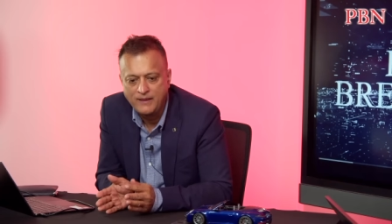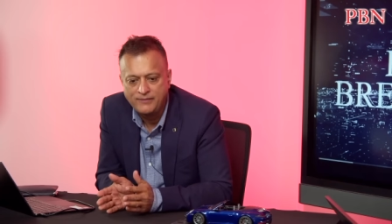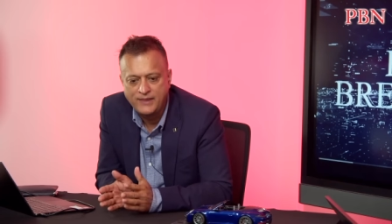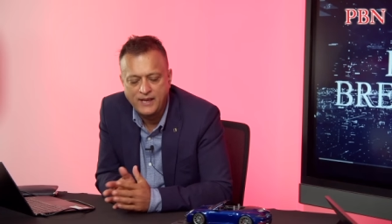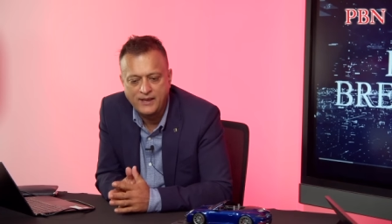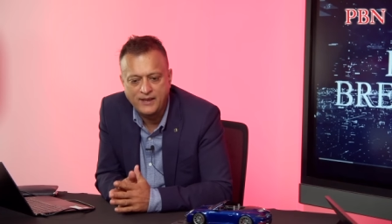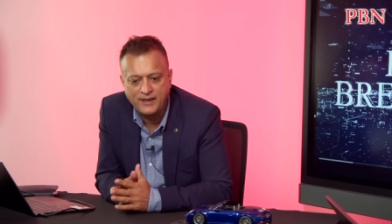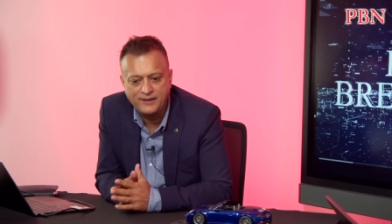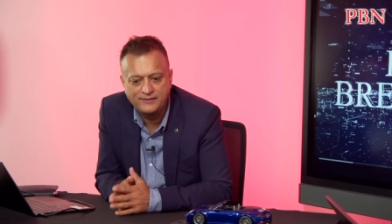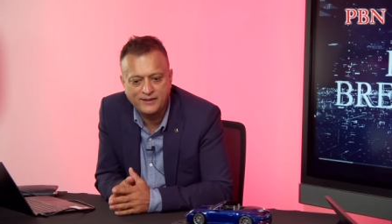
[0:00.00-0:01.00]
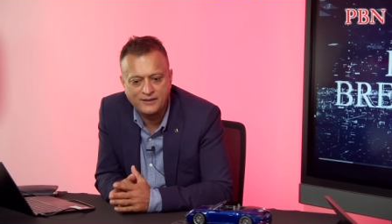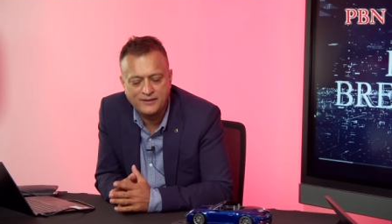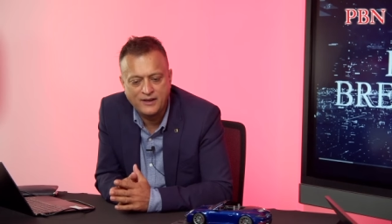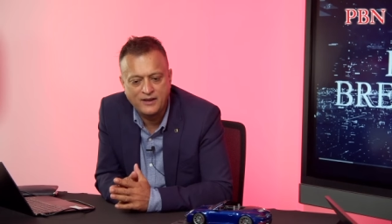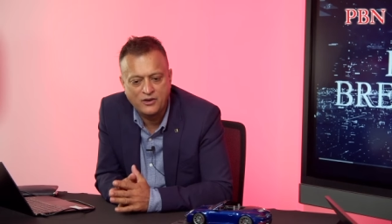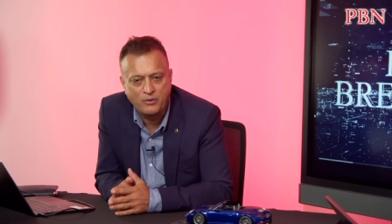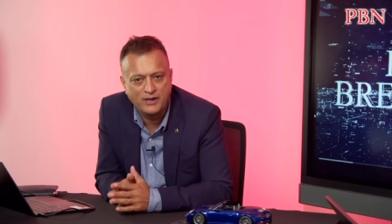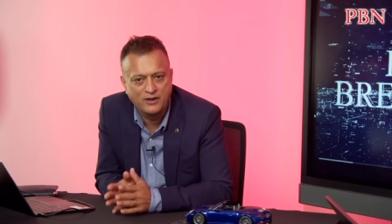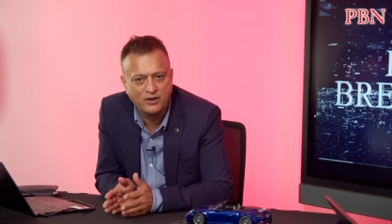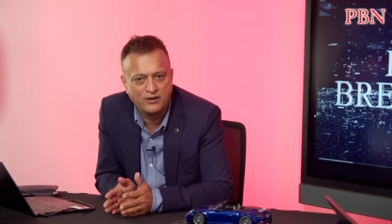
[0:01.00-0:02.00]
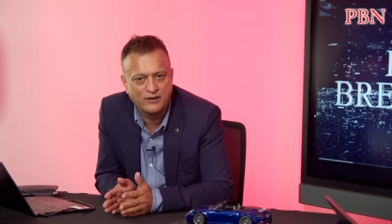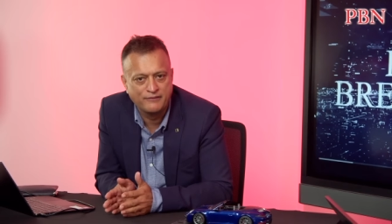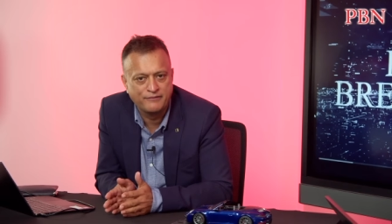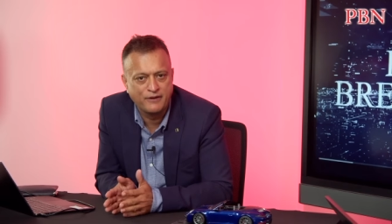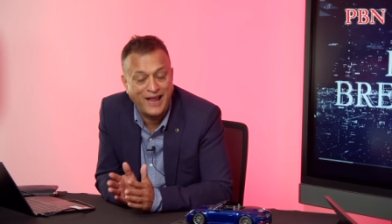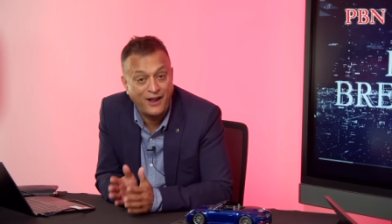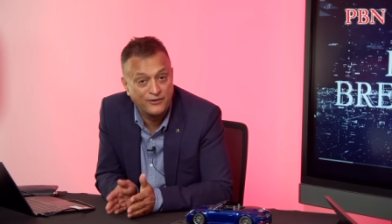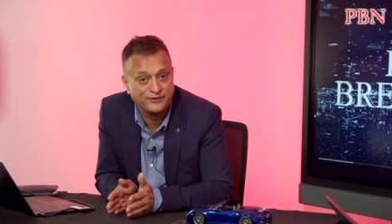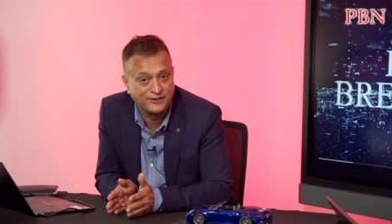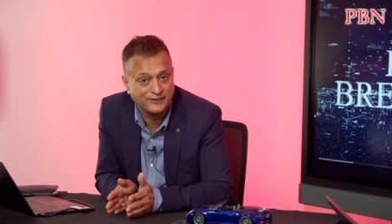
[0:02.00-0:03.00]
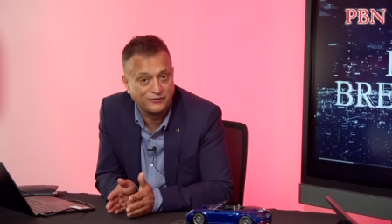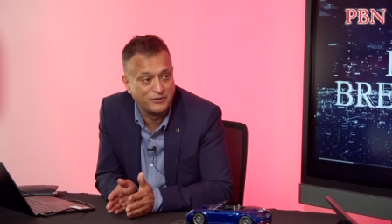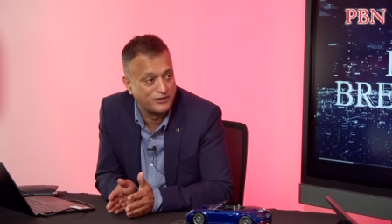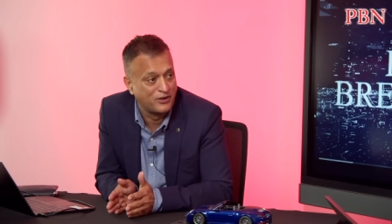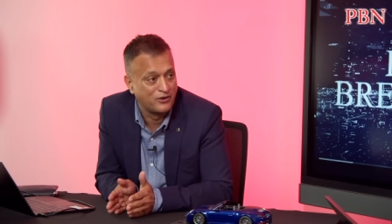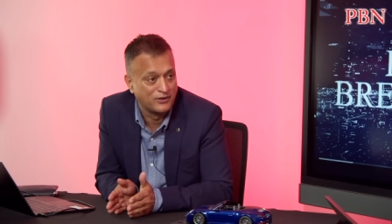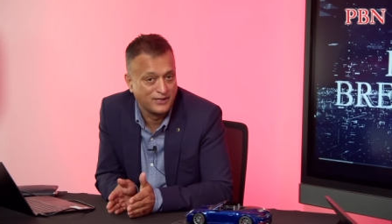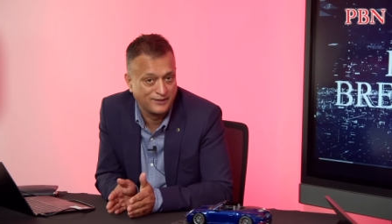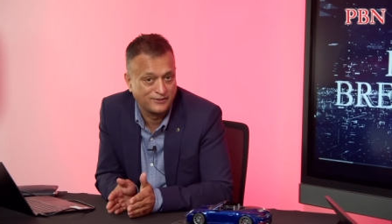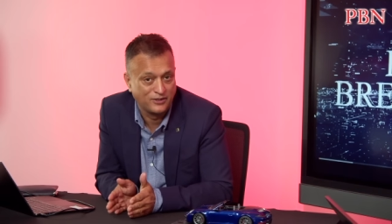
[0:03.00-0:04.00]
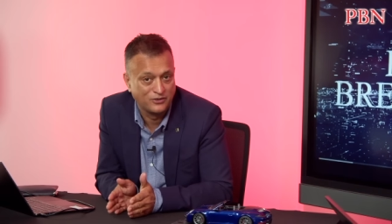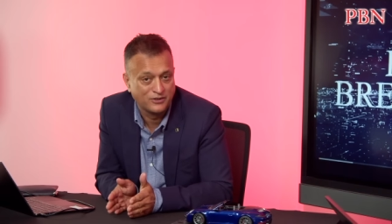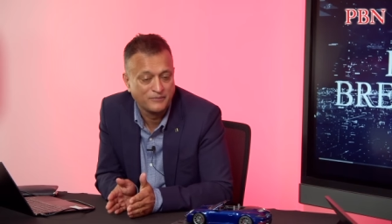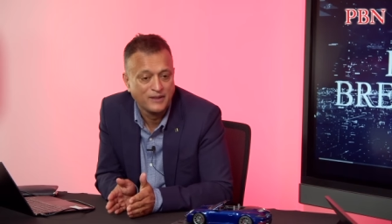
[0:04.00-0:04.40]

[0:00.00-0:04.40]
there is there are quite a lot of houses which are on leasehold,